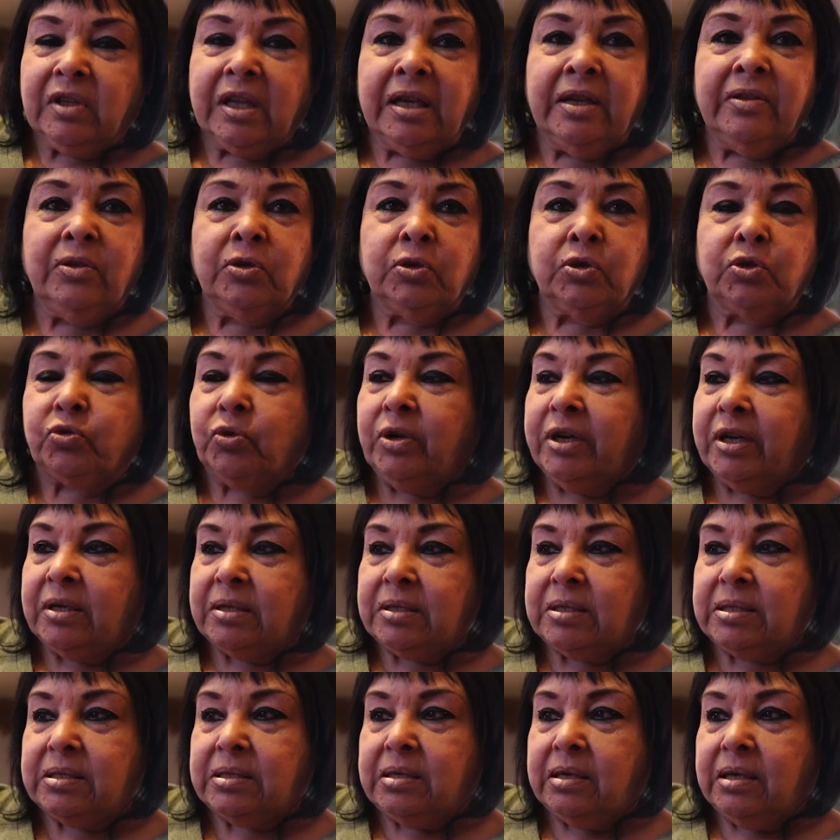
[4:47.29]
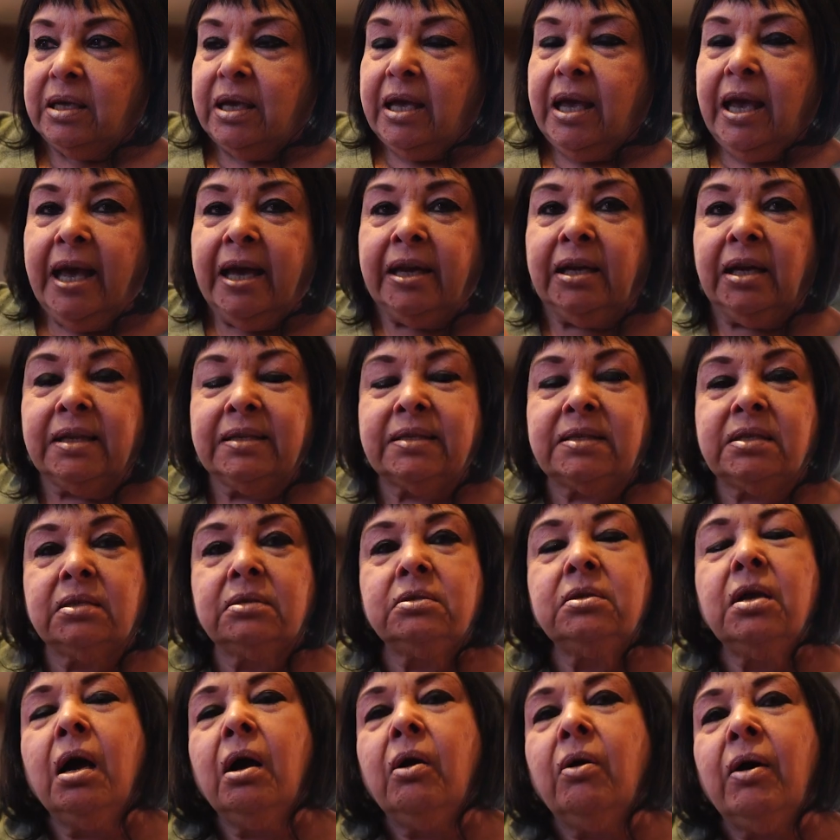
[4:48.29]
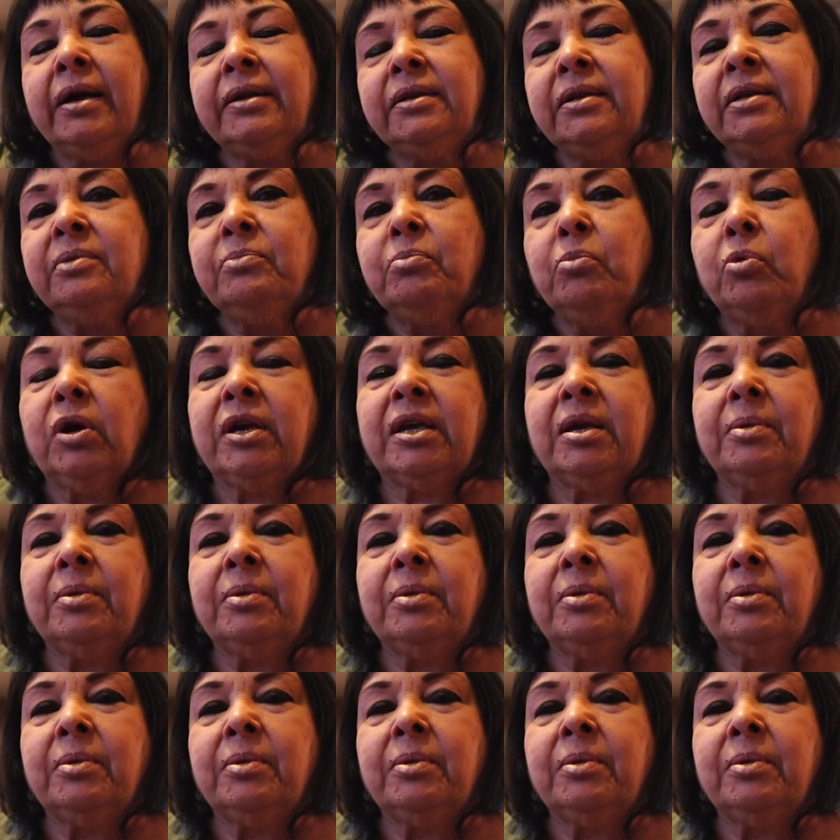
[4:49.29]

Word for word: in their drinks. And I said, no, I need more.